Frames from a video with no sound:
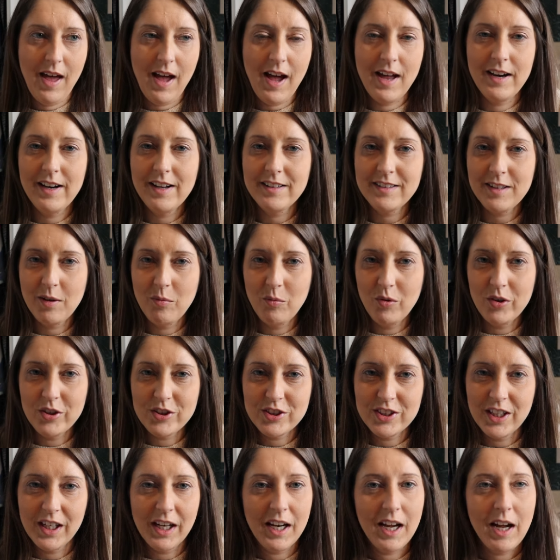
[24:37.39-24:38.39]
And as I'm
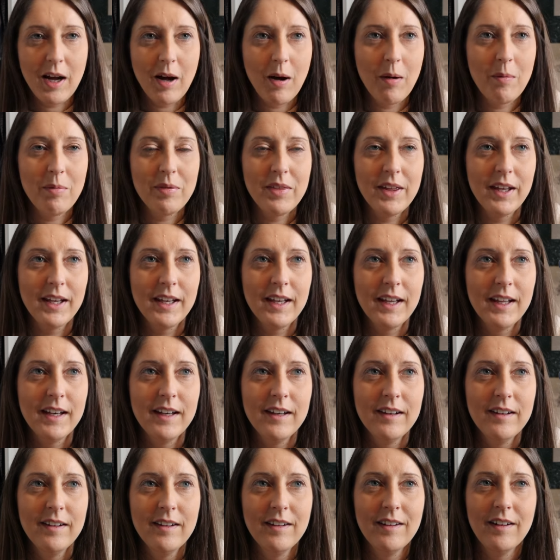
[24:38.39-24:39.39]
watching it, I'm
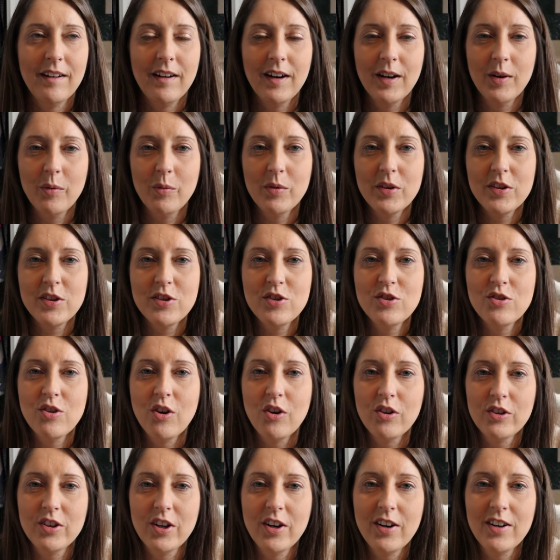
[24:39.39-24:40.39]
thinking I was
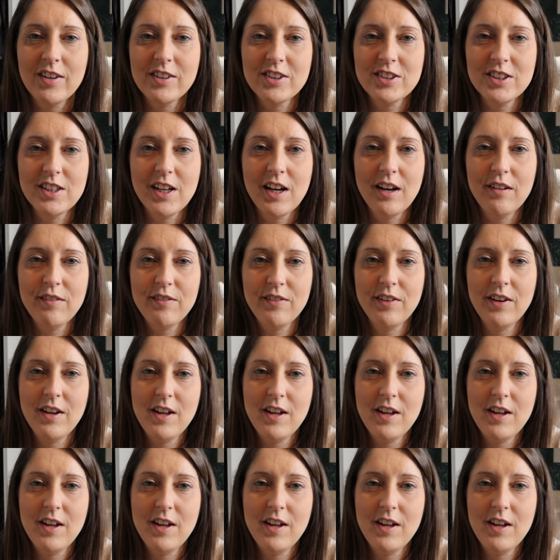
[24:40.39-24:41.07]
not harsh enough.